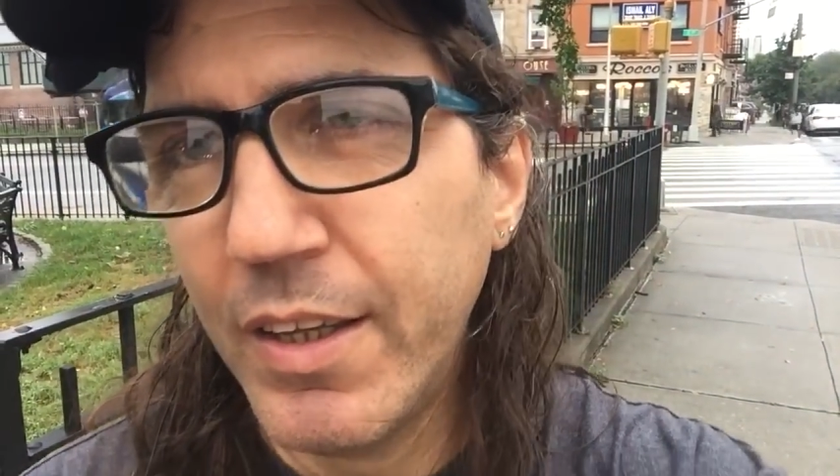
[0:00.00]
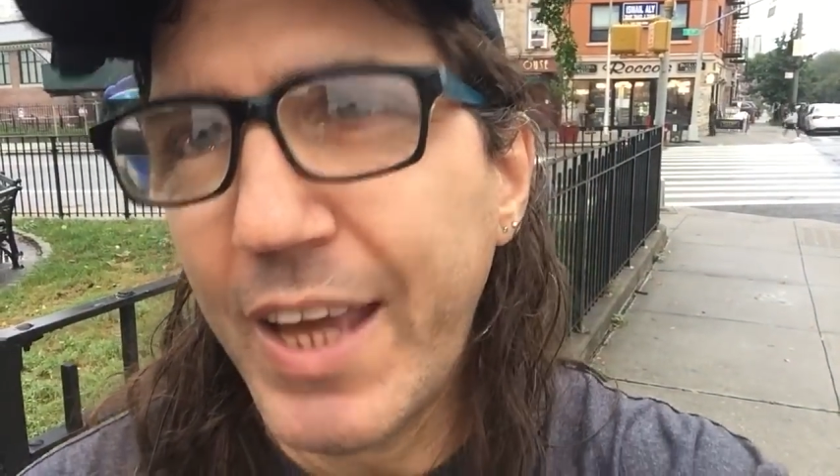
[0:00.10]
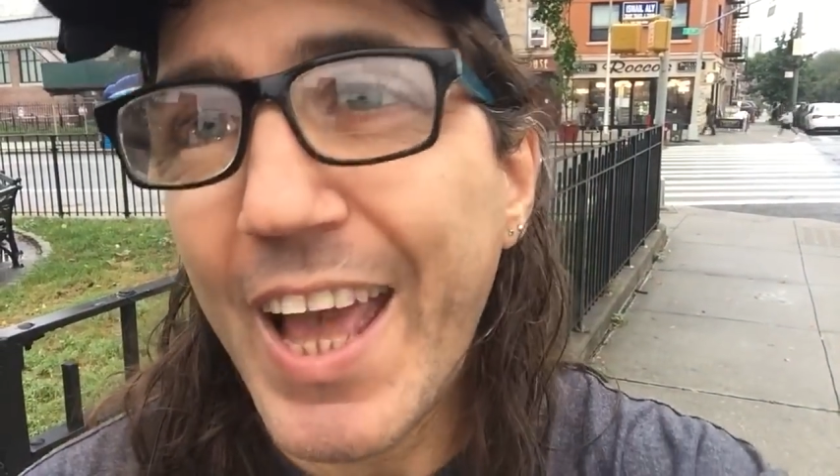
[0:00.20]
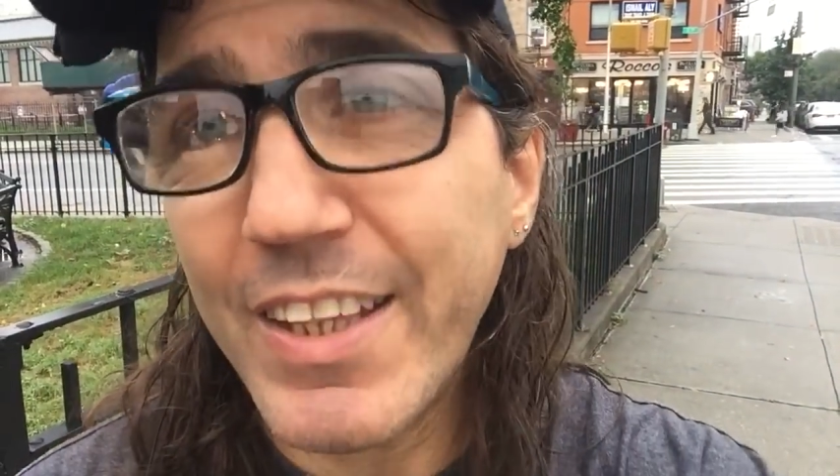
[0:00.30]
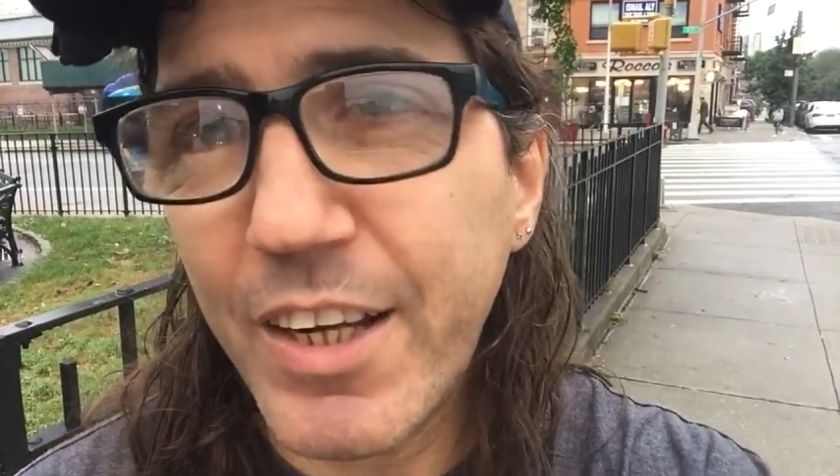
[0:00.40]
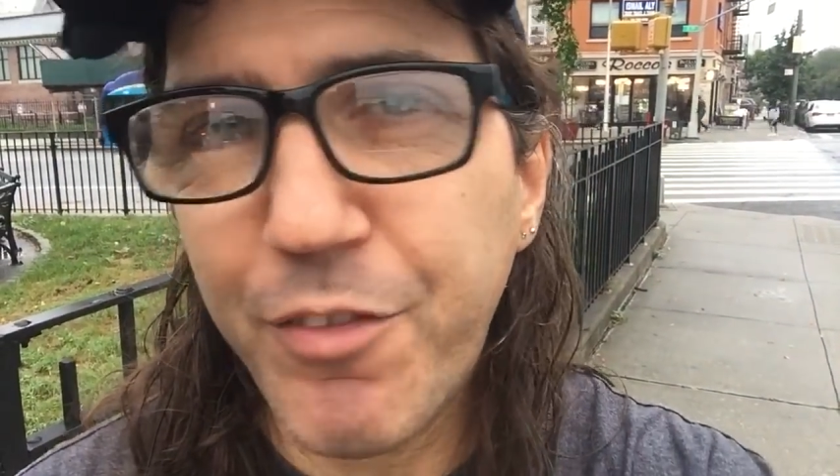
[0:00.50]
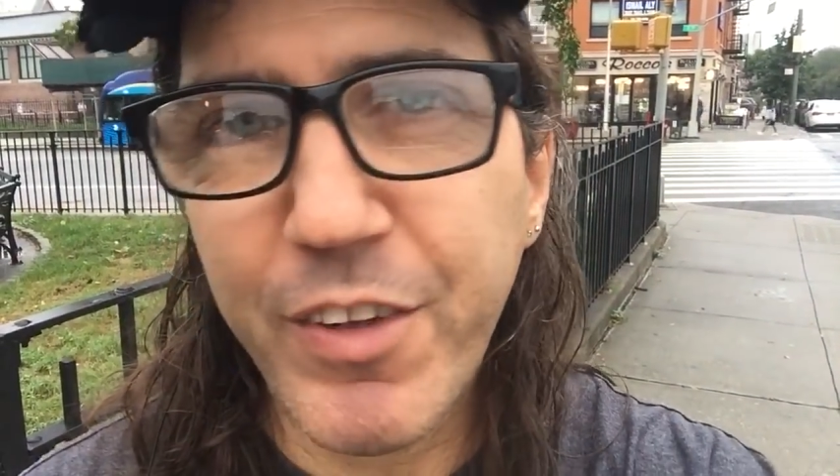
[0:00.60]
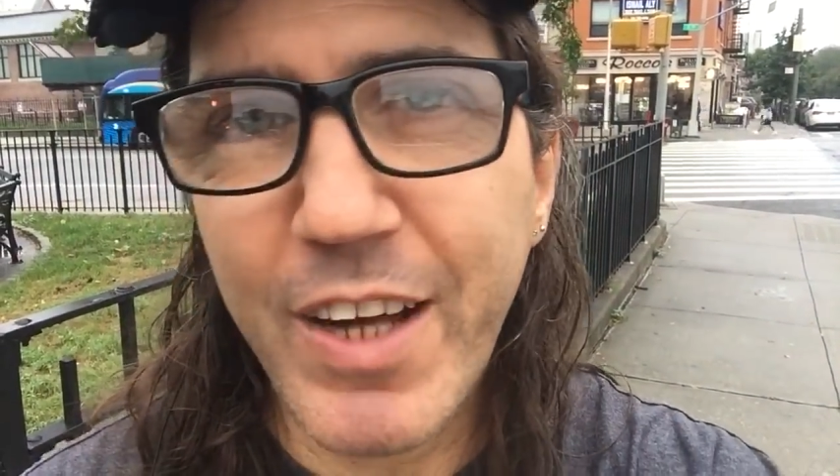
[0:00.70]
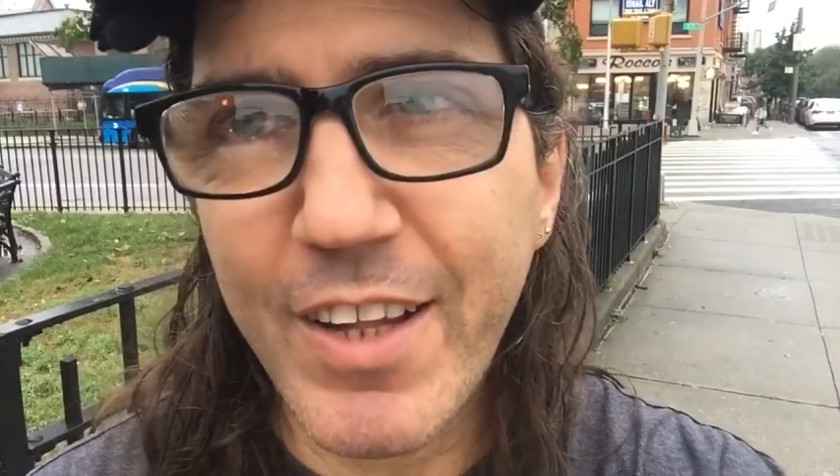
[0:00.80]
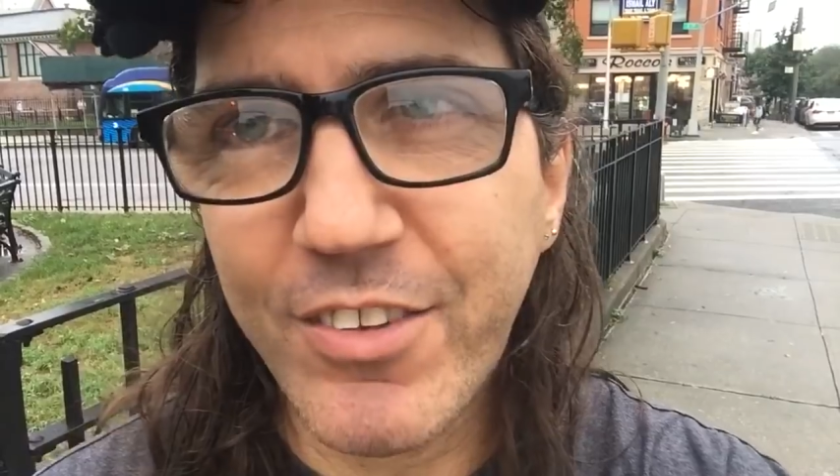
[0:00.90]
Candidate for the
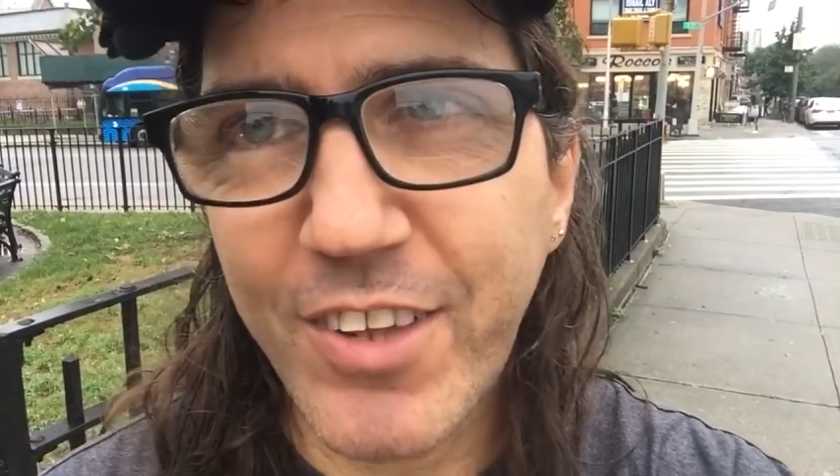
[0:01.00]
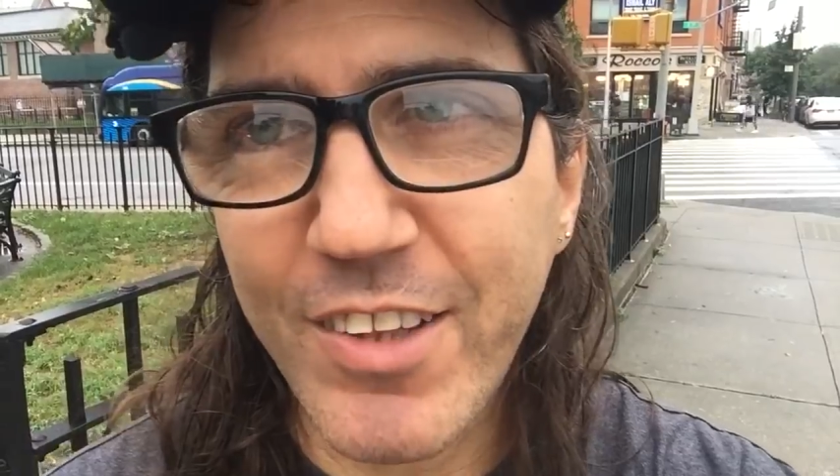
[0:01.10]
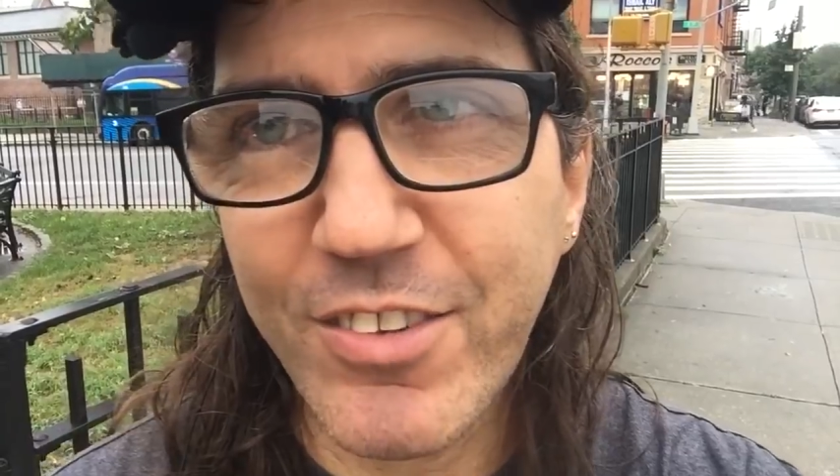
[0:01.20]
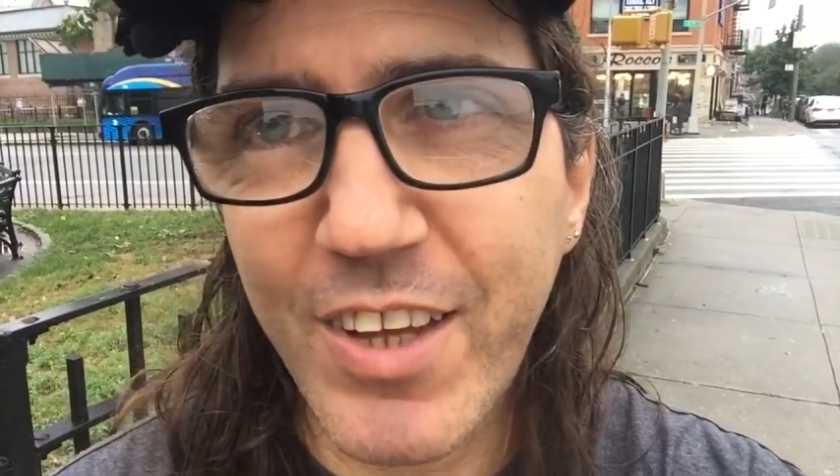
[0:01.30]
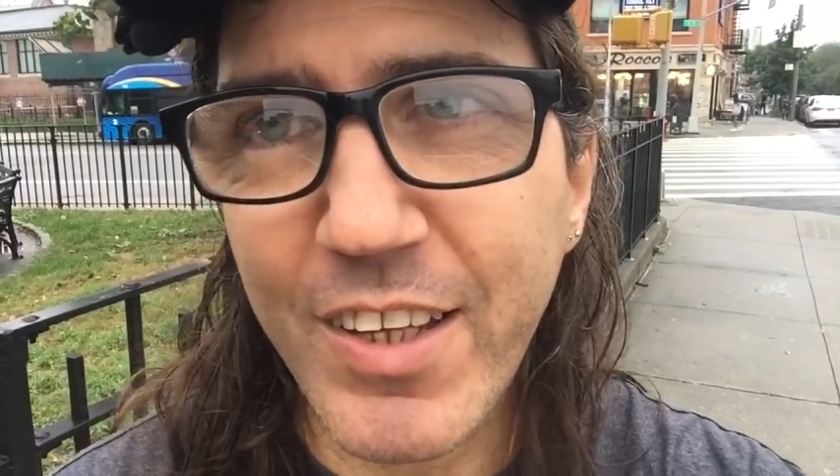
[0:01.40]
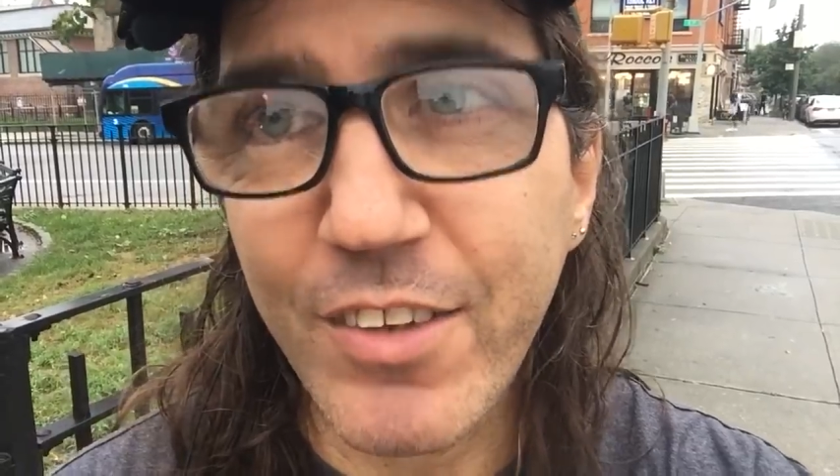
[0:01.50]
United States Senate.